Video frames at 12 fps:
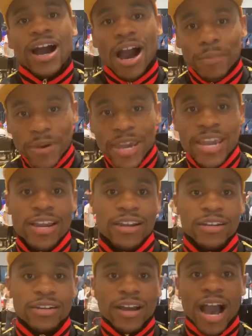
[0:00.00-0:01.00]
I'm
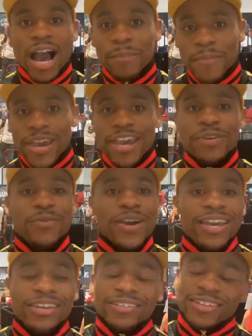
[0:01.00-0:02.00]
here. I may
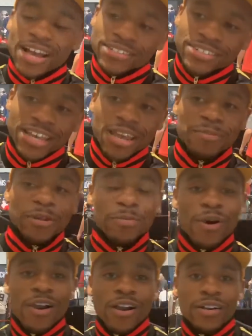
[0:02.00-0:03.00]
wait. I see him
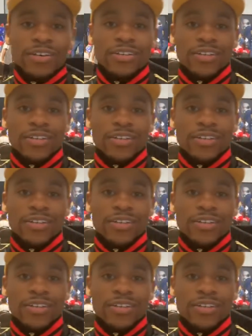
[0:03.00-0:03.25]
tomorrow.